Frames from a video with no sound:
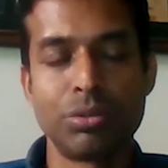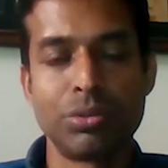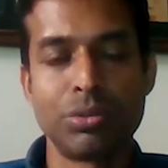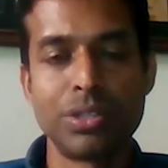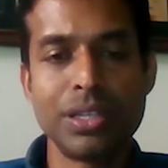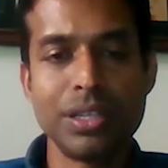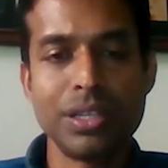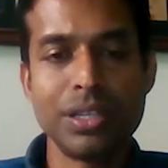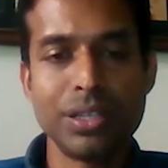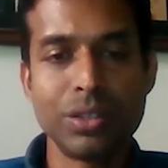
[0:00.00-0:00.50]

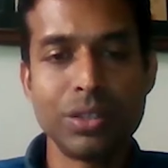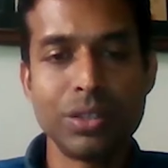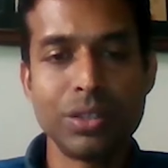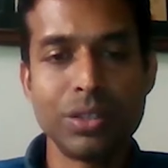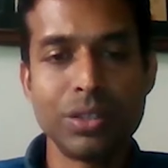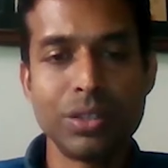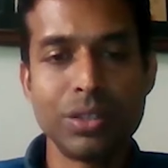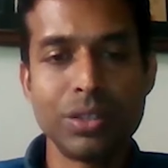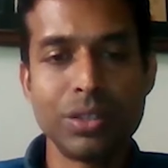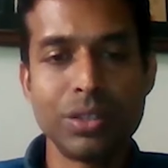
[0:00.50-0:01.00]

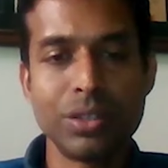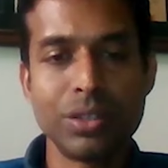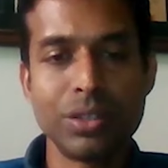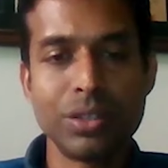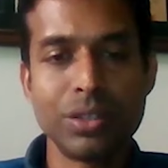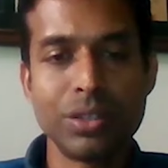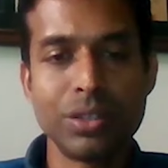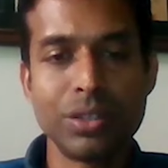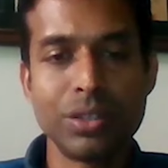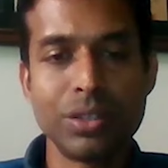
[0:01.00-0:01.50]
to go
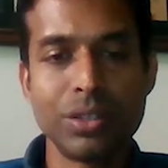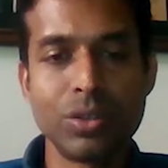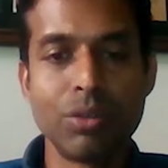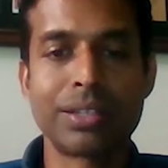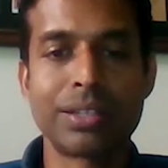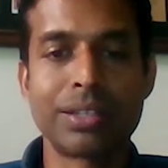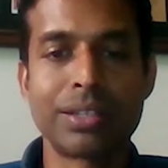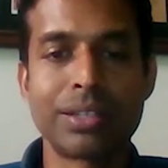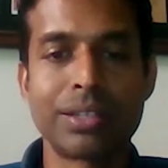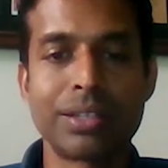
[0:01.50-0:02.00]
back and
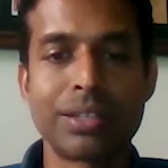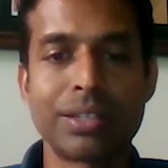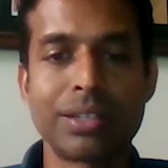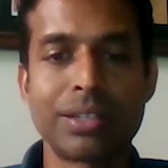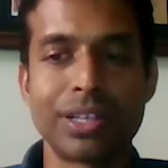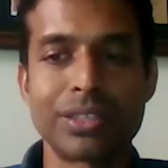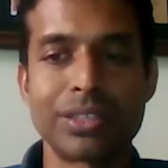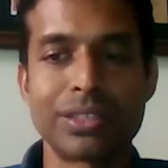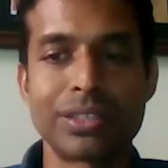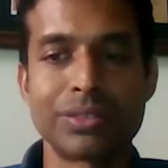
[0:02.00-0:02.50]
think of
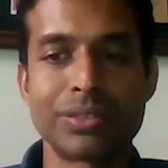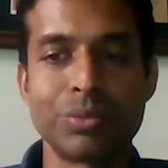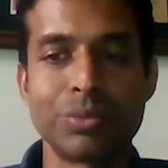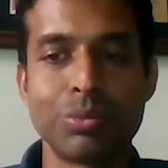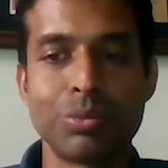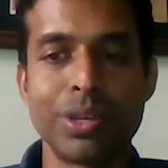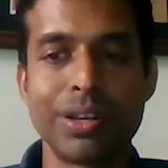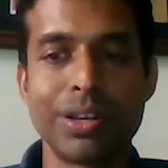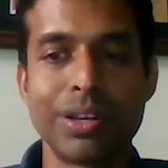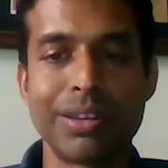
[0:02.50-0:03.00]
it as,